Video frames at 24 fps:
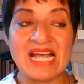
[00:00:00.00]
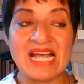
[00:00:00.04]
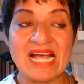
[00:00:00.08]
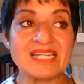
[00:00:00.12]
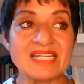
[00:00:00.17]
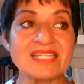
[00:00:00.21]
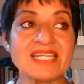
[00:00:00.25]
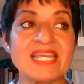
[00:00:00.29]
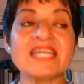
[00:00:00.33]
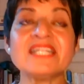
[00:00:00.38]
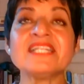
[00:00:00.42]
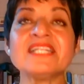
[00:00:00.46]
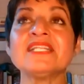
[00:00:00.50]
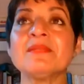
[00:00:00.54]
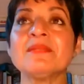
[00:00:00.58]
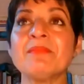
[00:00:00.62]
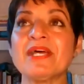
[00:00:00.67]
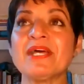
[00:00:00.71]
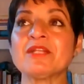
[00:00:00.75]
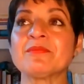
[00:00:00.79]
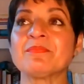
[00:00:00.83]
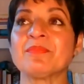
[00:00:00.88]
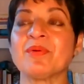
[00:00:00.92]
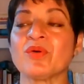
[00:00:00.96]
And again, in the
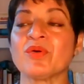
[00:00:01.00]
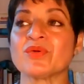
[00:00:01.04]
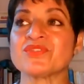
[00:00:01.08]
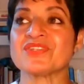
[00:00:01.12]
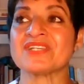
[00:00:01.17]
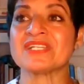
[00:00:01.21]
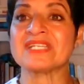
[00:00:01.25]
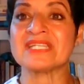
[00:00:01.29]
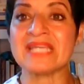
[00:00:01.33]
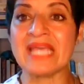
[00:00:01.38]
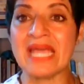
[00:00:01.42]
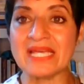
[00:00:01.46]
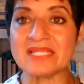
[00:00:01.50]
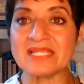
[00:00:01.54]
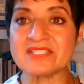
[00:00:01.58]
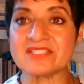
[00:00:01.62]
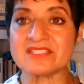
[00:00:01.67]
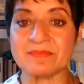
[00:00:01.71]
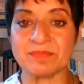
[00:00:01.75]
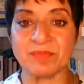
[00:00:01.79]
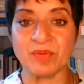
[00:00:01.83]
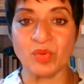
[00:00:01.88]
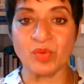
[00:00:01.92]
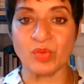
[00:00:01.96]
menopause, get
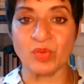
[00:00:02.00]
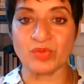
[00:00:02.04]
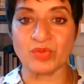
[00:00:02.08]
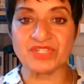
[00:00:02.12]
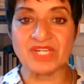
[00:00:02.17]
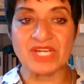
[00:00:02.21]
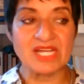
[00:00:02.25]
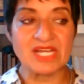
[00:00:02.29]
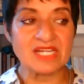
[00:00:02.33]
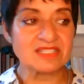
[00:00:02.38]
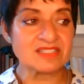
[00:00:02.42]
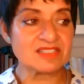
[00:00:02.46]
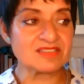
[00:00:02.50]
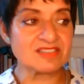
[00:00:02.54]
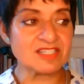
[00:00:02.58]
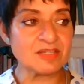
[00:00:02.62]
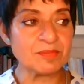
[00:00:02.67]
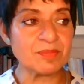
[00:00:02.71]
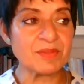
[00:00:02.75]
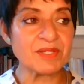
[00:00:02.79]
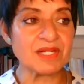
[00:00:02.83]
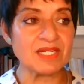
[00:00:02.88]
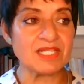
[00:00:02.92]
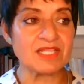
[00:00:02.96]
support.
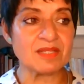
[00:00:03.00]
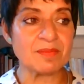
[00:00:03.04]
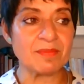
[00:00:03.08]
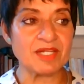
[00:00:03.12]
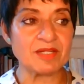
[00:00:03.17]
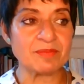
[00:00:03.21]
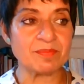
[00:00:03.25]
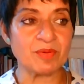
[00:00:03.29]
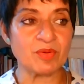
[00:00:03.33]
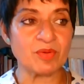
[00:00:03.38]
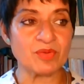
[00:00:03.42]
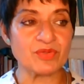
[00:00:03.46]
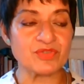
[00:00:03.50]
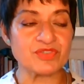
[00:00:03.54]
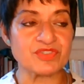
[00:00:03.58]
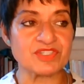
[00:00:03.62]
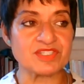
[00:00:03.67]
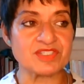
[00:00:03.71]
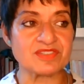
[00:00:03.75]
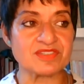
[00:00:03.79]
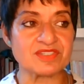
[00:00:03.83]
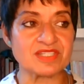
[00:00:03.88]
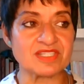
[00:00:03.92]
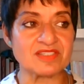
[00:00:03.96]
typically the menopause
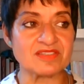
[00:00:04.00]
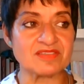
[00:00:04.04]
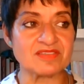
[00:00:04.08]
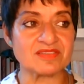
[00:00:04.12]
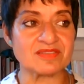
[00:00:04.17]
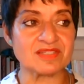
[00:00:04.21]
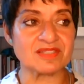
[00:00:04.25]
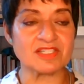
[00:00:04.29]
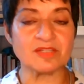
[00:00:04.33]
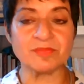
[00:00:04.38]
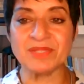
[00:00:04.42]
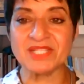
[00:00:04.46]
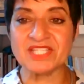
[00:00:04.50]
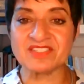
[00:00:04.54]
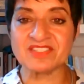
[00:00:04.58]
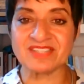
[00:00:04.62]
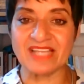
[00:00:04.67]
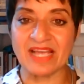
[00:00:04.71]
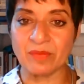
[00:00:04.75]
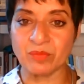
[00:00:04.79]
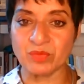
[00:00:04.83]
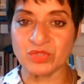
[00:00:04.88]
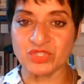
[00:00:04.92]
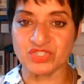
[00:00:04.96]
is it can be the
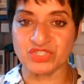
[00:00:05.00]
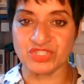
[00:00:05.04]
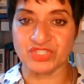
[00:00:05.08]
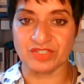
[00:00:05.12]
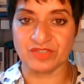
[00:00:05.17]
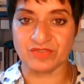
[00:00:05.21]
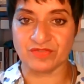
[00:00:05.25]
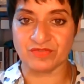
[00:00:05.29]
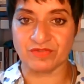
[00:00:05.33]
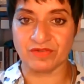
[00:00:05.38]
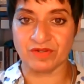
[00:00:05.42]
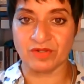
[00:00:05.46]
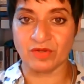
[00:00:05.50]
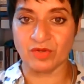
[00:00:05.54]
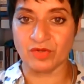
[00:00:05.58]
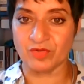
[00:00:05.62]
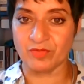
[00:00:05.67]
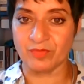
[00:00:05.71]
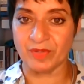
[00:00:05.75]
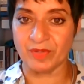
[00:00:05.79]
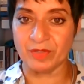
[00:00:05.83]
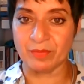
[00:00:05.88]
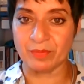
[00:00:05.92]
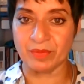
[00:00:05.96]
sandwich years for a lot
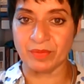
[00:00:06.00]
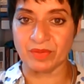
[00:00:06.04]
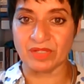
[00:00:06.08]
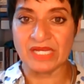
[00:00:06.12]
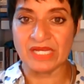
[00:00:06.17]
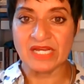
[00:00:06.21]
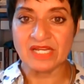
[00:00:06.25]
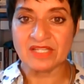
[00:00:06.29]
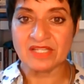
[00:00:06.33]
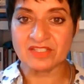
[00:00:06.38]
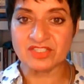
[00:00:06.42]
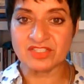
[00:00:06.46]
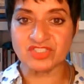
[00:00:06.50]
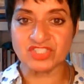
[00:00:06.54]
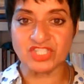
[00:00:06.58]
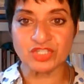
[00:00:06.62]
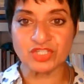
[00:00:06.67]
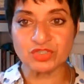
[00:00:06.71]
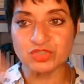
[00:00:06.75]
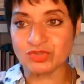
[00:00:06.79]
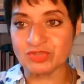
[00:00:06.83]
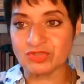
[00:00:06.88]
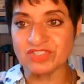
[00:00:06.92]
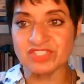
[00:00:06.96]
of people. The
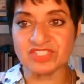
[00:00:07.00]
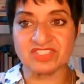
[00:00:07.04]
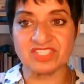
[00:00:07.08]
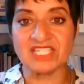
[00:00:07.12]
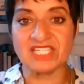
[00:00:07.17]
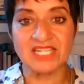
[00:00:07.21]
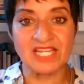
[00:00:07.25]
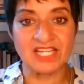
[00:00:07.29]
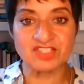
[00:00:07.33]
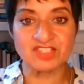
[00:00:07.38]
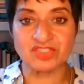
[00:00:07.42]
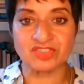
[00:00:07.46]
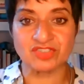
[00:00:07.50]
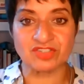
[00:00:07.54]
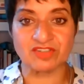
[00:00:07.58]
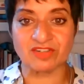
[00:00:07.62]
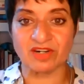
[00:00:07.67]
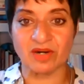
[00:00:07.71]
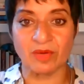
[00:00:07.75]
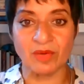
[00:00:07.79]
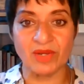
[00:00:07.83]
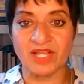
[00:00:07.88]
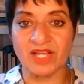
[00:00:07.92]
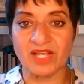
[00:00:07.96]
children, the teenagers are
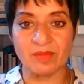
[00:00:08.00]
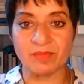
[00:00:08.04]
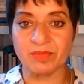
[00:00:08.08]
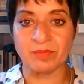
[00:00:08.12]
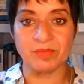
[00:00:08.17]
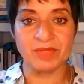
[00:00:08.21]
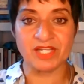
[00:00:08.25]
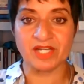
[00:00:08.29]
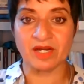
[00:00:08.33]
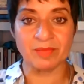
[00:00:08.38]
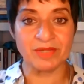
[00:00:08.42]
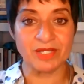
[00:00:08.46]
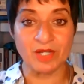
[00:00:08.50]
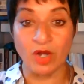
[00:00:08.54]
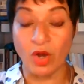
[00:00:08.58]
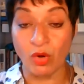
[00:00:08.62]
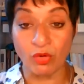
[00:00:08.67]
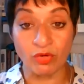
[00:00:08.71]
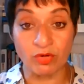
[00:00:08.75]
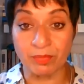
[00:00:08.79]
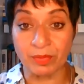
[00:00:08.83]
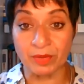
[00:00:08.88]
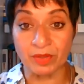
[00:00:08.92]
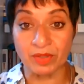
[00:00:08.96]
growing up and becoming
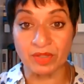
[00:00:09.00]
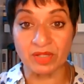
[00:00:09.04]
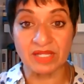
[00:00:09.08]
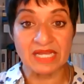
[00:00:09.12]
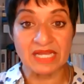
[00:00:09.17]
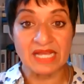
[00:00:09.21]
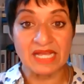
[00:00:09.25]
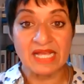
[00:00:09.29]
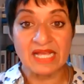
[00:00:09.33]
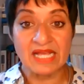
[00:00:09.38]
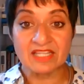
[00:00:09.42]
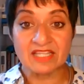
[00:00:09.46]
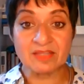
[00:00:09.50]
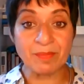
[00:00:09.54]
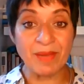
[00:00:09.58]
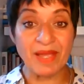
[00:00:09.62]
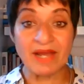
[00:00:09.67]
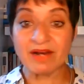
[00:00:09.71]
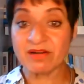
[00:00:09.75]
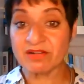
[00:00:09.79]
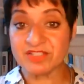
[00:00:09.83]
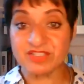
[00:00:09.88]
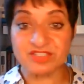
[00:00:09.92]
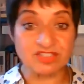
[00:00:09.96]
horrible. The
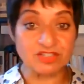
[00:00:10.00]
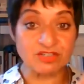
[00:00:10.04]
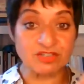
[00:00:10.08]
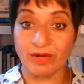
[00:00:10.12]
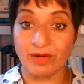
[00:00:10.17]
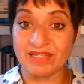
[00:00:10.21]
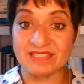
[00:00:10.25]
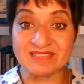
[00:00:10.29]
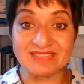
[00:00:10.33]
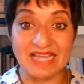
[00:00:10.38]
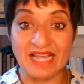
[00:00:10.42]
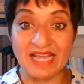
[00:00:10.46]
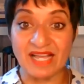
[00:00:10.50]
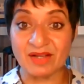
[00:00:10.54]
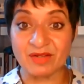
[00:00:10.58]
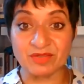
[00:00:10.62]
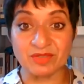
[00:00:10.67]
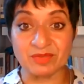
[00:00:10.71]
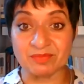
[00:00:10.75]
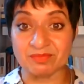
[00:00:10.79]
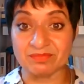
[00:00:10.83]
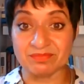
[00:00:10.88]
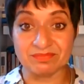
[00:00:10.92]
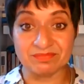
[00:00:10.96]
parents are growing
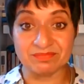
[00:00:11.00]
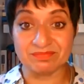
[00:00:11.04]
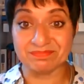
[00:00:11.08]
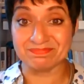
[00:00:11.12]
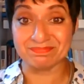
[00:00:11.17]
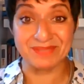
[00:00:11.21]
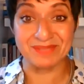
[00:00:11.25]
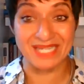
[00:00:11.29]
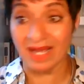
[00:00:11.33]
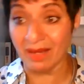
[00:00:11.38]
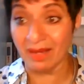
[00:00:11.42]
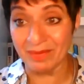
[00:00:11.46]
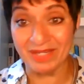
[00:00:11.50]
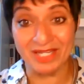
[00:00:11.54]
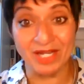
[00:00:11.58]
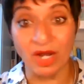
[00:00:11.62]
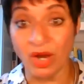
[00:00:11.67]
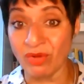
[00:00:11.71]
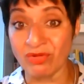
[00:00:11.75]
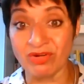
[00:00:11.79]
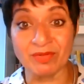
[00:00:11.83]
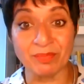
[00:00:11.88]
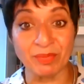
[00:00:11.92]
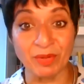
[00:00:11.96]
down and becoming
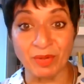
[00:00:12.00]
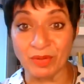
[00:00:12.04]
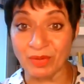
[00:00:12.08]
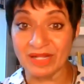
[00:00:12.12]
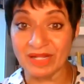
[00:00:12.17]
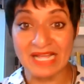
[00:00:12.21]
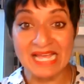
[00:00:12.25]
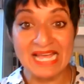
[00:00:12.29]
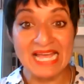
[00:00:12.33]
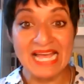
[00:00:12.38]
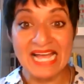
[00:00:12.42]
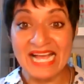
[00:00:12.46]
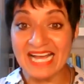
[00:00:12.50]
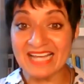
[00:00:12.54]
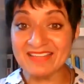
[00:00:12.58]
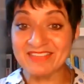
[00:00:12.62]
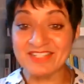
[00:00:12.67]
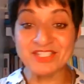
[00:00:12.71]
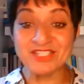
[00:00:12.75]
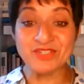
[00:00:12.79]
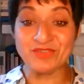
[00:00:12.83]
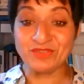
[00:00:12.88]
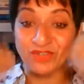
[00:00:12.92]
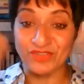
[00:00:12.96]
horrible. And
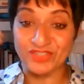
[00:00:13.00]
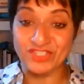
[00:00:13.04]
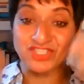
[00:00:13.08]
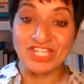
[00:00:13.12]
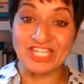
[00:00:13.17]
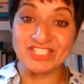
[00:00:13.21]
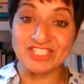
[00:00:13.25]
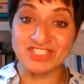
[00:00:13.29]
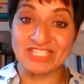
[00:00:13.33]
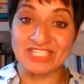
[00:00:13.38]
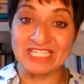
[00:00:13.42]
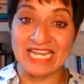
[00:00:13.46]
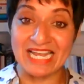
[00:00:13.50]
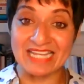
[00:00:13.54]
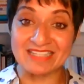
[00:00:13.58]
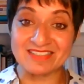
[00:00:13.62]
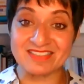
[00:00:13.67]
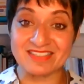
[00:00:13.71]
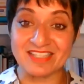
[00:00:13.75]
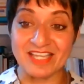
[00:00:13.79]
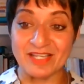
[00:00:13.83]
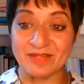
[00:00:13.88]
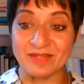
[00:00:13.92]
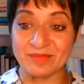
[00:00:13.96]
then you've got the changing
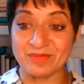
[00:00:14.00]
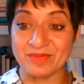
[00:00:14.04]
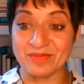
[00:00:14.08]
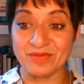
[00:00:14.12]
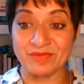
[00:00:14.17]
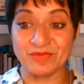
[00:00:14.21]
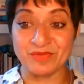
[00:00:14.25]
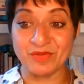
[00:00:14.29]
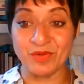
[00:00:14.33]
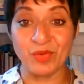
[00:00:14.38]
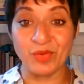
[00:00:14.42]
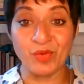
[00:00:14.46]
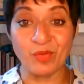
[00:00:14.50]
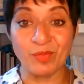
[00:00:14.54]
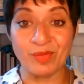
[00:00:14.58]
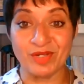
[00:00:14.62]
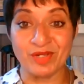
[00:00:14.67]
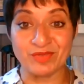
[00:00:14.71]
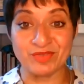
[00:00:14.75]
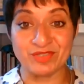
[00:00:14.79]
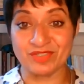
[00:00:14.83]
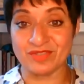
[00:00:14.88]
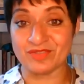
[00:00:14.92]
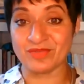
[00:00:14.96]
landscape of your
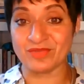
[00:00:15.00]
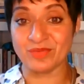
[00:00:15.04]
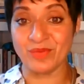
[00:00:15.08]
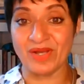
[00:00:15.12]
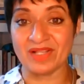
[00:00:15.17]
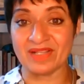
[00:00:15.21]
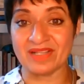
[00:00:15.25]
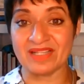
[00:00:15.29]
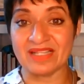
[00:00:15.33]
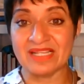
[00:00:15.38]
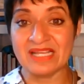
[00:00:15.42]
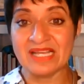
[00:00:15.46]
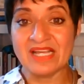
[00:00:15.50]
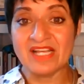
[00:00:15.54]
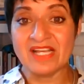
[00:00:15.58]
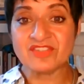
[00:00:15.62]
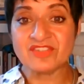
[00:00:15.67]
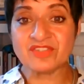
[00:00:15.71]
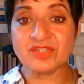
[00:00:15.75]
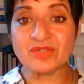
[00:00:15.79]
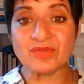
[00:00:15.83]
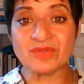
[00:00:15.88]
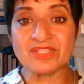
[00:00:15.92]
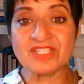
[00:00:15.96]
hormones as well.
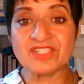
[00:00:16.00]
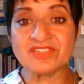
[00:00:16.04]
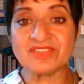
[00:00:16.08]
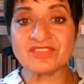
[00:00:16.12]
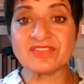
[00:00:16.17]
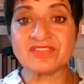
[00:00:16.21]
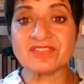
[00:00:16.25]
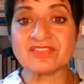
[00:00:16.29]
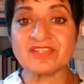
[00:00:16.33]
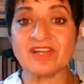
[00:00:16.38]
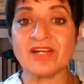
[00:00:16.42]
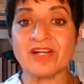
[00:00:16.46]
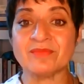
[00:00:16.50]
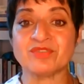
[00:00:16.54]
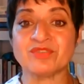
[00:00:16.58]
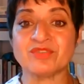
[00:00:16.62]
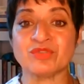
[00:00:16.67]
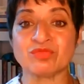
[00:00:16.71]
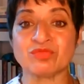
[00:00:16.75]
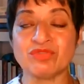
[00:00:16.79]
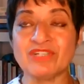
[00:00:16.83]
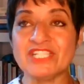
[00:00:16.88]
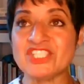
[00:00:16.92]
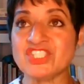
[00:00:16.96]
So this is the time
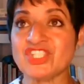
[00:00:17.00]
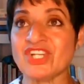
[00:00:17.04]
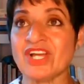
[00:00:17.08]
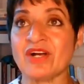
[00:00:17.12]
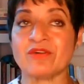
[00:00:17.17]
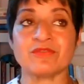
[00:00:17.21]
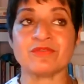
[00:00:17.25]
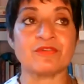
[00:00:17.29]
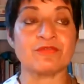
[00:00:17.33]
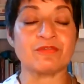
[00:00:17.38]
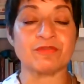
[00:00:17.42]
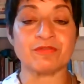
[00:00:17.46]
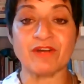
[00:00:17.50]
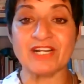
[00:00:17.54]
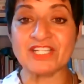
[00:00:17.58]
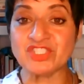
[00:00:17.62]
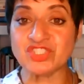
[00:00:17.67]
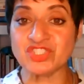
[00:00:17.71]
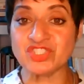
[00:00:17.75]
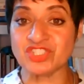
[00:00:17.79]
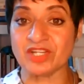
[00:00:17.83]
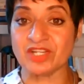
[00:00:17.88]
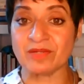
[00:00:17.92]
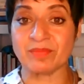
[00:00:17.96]
to reach out for
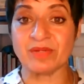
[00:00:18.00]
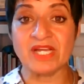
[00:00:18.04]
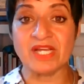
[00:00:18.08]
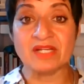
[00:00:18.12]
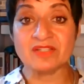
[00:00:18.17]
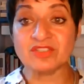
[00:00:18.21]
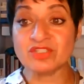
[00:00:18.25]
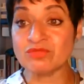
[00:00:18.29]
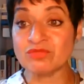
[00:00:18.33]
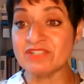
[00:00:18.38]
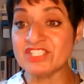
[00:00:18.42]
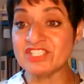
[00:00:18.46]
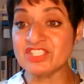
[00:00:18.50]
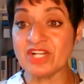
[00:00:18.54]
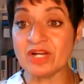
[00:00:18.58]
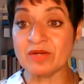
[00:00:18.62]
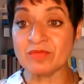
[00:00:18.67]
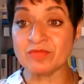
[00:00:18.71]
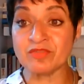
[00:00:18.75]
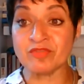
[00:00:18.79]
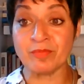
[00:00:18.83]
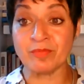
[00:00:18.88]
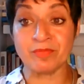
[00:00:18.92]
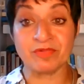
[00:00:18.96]
friendship, to reach
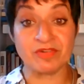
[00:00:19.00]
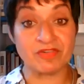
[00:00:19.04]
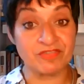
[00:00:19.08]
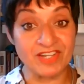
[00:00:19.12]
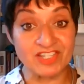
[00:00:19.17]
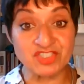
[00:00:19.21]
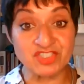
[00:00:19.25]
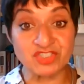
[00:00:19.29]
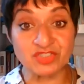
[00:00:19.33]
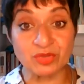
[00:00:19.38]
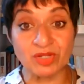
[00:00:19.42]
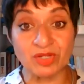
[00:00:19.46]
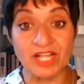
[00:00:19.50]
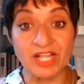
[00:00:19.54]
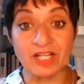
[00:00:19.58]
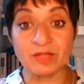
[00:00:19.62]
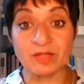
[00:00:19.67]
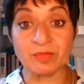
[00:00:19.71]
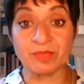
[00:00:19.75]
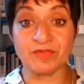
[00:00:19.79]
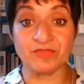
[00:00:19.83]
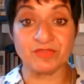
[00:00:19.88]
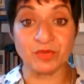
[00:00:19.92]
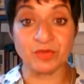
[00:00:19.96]
out for professional
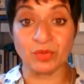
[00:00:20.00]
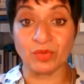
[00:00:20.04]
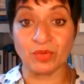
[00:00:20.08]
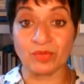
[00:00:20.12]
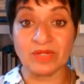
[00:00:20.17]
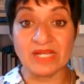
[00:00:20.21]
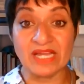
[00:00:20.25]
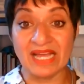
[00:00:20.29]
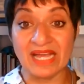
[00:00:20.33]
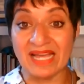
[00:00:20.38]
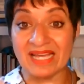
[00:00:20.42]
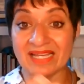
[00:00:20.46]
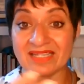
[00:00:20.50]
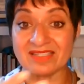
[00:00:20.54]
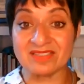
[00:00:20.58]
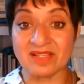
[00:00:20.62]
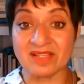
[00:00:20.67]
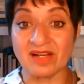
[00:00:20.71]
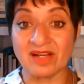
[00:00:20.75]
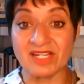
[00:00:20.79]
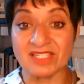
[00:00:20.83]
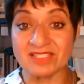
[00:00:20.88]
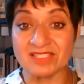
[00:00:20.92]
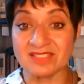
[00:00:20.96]
help if your
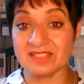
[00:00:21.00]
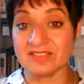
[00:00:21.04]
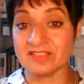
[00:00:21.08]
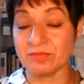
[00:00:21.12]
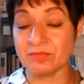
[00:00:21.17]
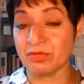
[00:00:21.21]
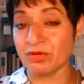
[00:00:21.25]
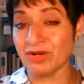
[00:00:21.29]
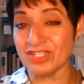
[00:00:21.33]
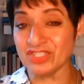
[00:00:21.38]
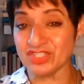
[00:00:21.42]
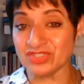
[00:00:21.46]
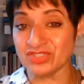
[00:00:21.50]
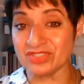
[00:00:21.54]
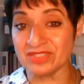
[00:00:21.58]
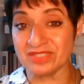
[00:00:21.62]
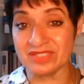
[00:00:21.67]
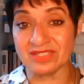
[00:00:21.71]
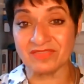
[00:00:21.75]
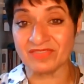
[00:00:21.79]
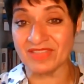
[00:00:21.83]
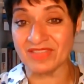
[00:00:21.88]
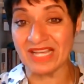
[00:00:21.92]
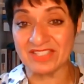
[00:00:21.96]
anxiety and
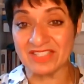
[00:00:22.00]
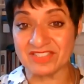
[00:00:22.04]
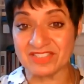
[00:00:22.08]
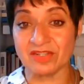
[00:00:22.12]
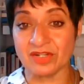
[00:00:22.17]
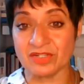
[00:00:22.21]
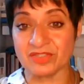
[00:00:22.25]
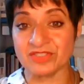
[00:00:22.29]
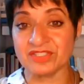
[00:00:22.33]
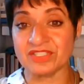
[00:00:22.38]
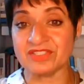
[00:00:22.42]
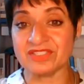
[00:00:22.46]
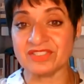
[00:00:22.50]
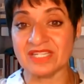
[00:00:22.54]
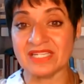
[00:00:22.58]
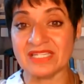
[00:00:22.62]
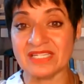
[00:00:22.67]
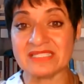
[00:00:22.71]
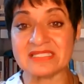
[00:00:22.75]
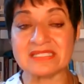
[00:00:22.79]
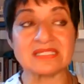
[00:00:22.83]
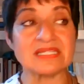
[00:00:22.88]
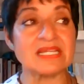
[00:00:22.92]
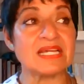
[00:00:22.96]
depression, if that's starting to
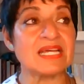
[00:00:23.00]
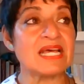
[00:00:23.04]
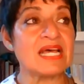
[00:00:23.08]
hit.